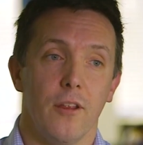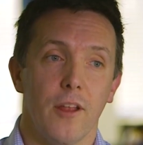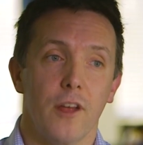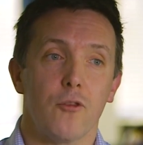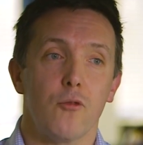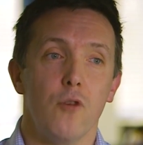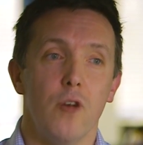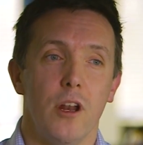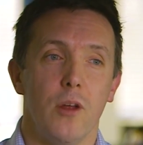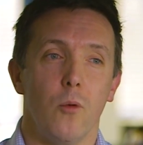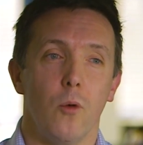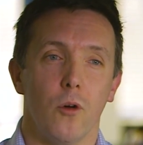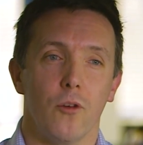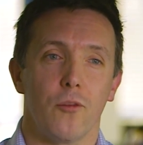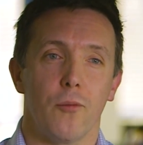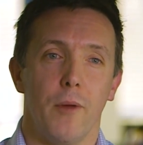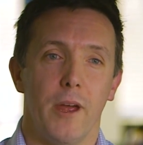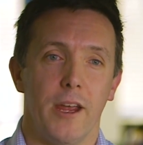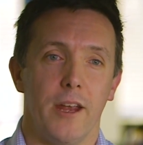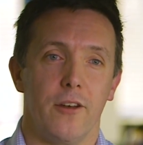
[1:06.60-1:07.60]
That's really
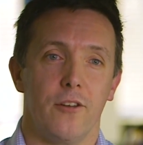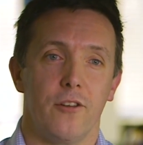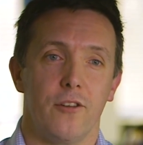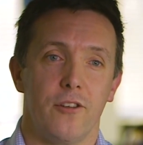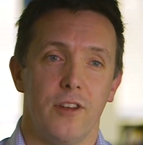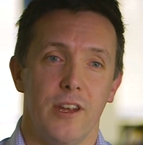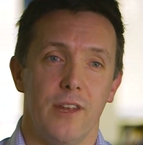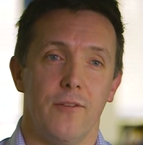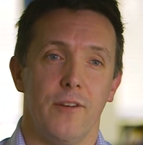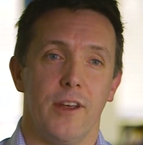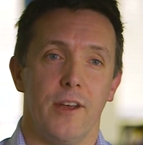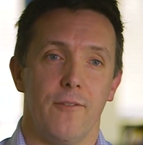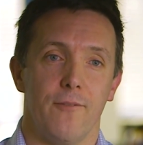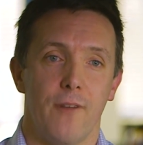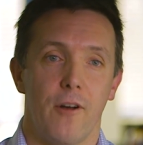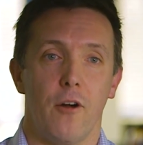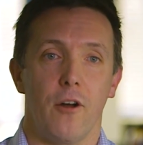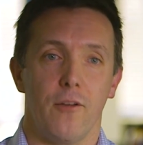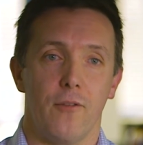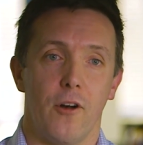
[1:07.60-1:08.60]
what's made T V a
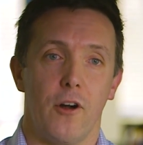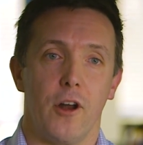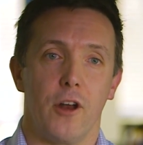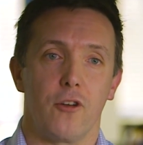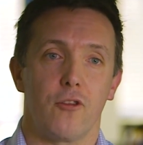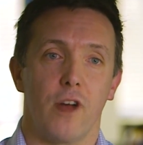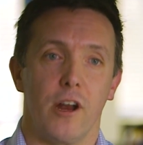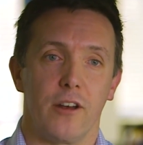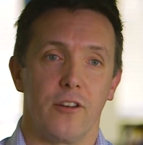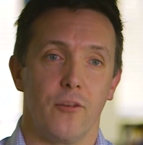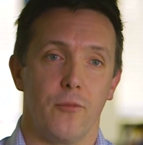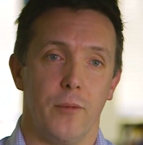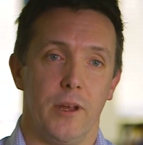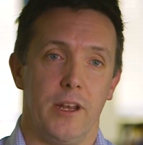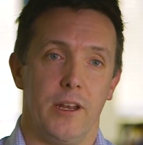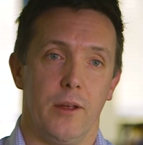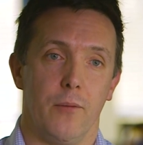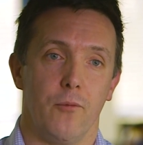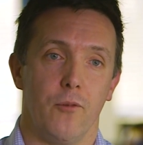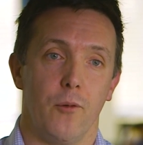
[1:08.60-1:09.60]
very, very attractive
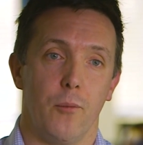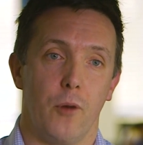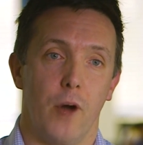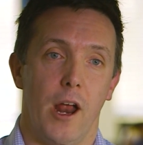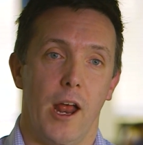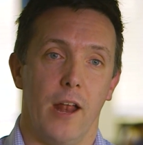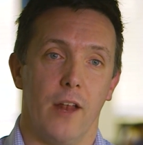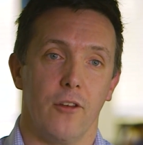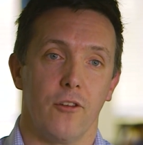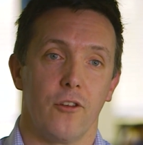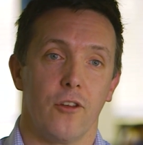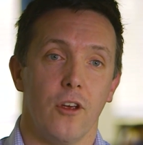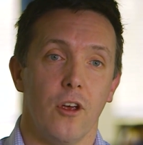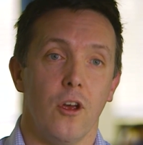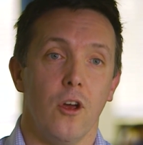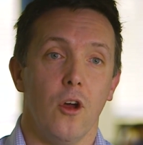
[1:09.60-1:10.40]
medium for brands.